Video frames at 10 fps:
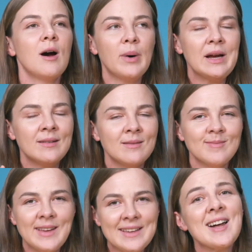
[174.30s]
but
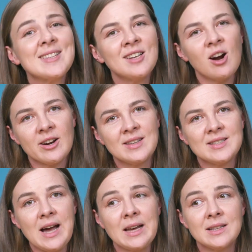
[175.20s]
like that's the art
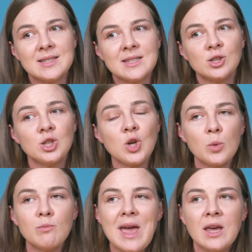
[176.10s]
and science.
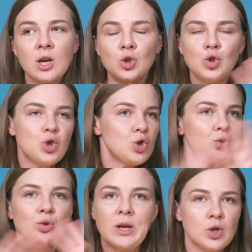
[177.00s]
Don't make it
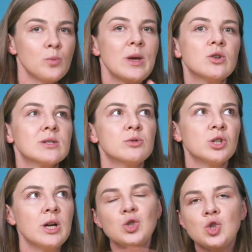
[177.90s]
too, like don't make your
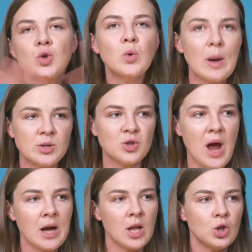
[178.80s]
subject line too
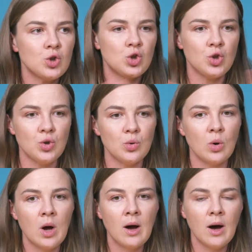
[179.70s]
abstract and too